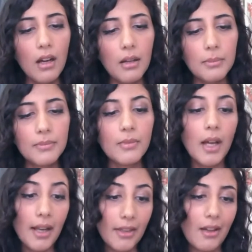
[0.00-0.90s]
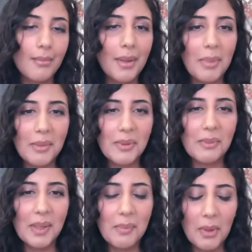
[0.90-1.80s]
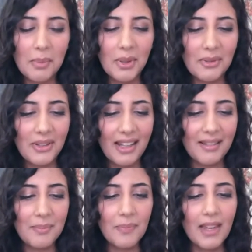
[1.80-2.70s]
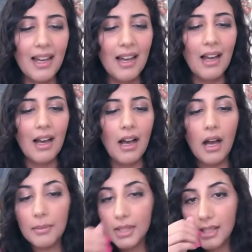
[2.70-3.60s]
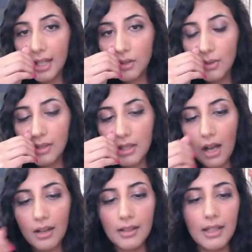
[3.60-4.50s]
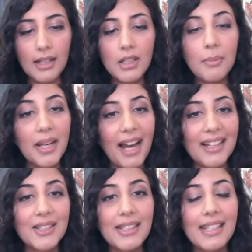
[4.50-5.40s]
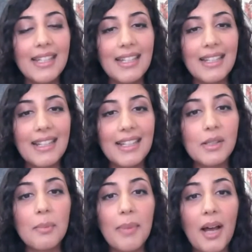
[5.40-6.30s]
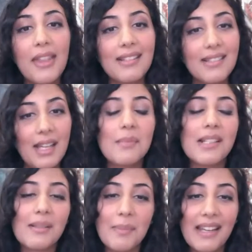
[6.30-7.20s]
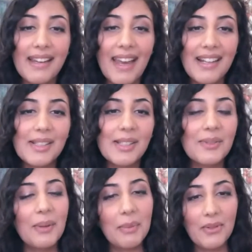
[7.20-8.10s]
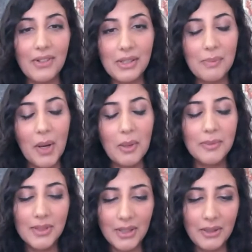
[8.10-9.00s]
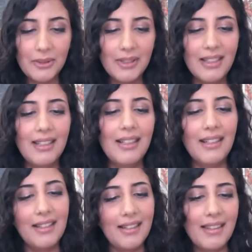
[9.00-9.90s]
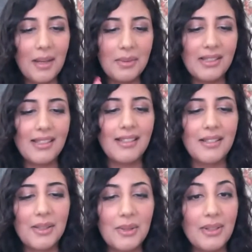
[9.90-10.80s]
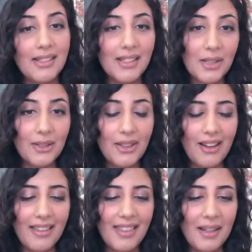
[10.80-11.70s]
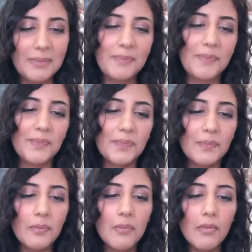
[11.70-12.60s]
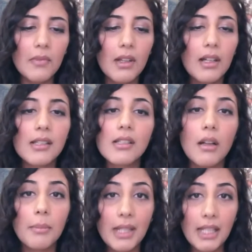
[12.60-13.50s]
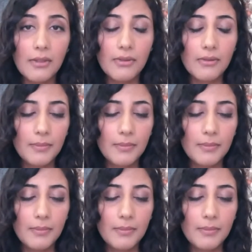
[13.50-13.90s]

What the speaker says: And I thought my poems would be appropriate for that. This next one is not connected, but actually it is about that same display case from the first poem. So that was the transitional thought there. It's called Belief.